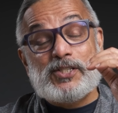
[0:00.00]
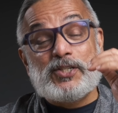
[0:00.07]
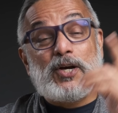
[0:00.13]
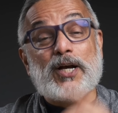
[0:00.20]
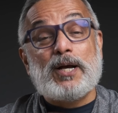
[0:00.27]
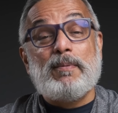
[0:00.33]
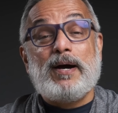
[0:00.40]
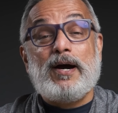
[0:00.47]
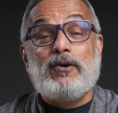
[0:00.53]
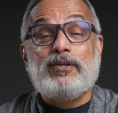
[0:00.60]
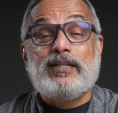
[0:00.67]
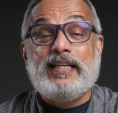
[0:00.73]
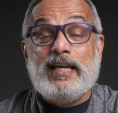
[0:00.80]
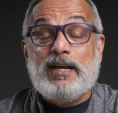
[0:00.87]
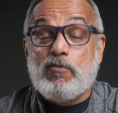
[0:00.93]
talk about
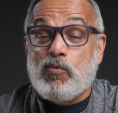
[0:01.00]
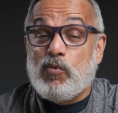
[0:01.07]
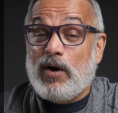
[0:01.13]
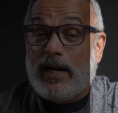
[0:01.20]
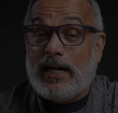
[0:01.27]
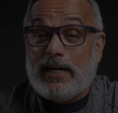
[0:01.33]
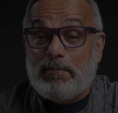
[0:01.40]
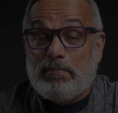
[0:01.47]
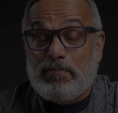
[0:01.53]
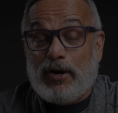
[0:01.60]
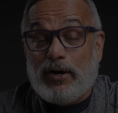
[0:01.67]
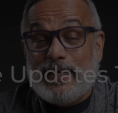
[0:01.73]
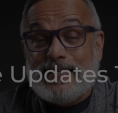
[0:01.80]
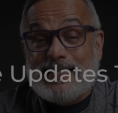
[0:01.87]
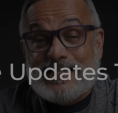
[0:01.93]
the
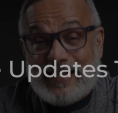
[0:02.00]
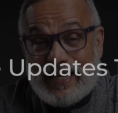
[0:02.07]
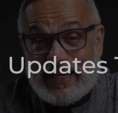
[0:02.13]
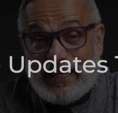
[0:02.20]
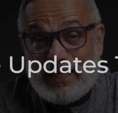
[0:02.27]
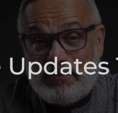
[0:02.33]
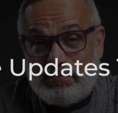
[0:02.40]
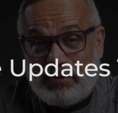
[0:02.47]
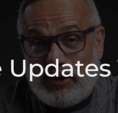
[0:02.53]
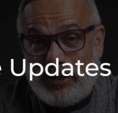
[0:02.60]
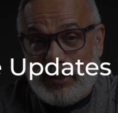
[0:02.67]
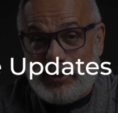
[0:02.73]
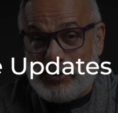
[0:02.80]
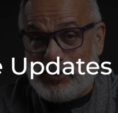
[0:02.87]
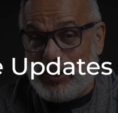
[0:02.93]

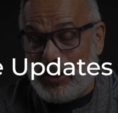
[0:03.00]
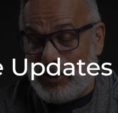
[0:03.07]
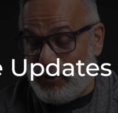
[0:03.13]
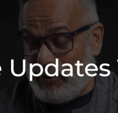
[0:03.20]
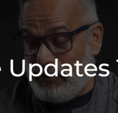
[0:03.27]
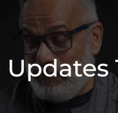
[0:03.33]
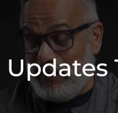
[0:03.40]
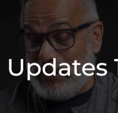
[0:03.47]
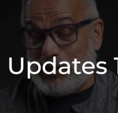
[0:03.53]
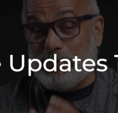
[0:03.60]
1.9.0, which